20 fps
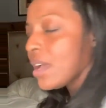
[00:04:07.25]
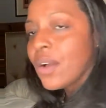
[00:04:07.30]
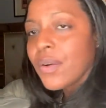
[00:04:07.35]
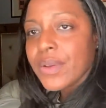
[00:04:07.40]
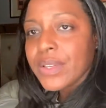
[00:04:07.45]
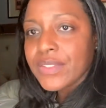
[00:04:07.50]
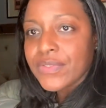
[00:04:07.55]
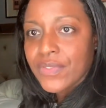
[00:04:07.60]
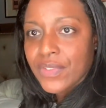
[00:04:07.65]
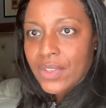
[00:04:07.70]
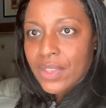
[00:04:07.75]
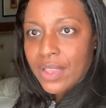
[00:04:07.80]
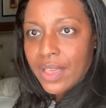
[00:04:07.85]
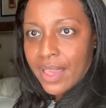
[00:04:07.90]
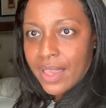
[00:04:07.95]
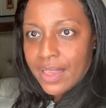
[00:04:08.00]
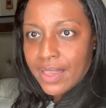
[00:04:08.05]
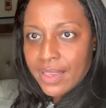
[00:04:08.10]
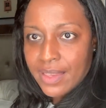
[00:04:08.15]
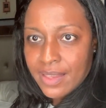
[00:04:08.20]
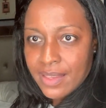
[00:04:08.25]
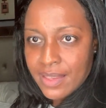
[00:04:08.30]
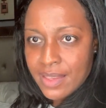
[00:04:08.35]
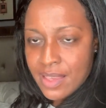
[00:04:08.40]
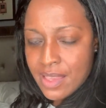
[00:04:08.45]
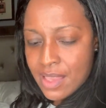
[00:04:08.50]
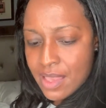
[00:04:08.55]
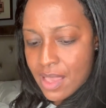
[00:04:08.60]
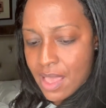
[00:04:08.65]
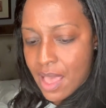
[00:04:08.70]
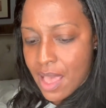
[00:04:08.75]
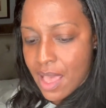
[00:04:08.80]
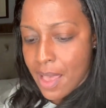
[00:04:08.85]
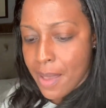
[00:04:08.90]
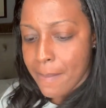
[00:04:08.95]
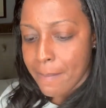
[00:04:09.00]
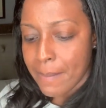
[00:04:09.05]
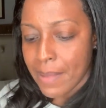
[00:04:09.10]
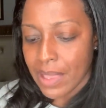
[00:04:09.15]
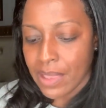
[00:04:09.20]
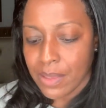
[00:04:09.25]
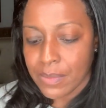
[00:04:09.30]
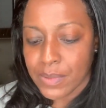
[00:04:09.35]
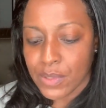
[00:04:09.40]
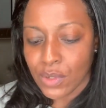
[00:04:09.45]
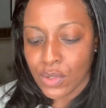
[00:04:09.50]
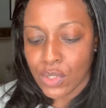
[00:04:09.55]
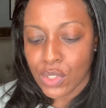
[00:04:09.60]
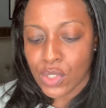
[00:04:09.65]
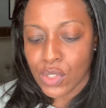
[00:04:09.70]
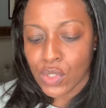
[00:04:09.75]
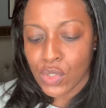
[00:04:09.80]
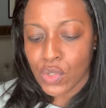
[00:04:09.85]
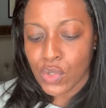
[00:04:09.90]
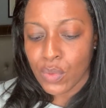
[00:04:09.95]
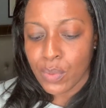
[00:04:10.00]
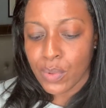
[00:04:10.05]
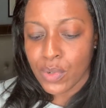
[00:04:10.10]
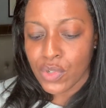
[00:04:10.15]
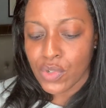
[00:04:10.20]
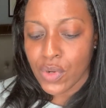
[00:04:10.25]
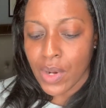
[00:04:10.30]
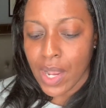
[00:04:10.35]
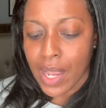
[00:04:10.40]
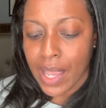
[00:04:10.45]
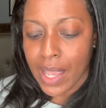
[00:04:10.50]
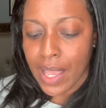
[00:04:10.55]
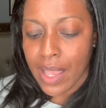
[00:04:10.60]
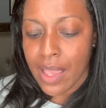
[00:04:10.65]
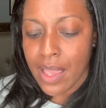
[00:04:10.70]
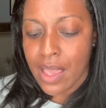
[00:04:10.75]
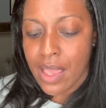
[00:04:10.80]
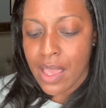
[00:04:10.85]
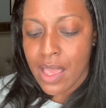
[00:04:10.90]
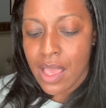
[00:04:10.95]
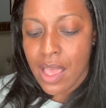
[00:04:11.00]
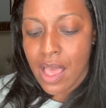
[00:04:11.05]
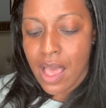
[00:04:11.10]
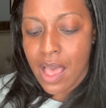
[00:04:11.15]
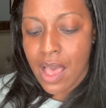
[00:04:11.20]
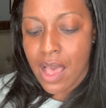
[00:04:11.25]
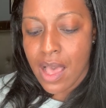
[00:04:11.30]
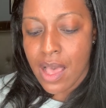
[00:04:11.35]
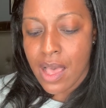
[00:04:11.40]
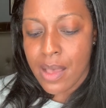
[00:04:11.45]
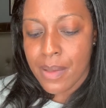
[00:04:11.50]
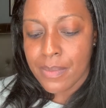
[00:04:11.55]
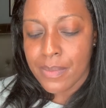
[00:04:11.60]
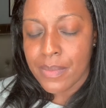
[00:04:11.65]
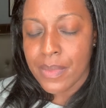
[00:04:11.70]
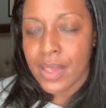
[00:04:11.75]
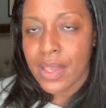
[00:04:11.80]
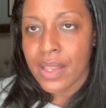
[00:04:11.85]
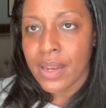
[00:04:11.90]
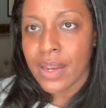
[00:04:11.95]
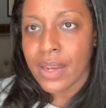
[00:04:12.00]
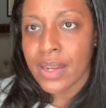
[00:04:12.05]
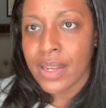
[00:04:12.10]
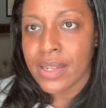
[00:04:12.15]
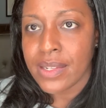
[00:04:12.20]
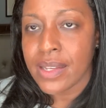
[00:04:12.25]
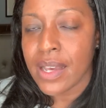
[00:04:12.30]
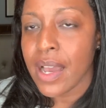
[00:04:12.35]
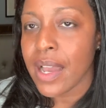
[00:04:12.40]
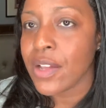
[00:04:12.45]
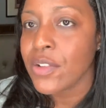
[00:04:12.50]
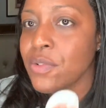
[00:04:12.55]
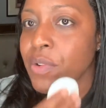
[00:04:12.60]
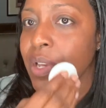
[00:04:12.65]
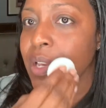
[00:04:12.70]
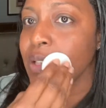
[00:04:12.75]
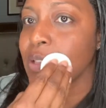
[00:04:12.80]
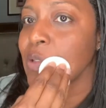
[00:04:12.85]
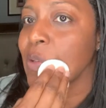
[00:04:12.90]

I always feel like my lips are super dry and I need to hydrate.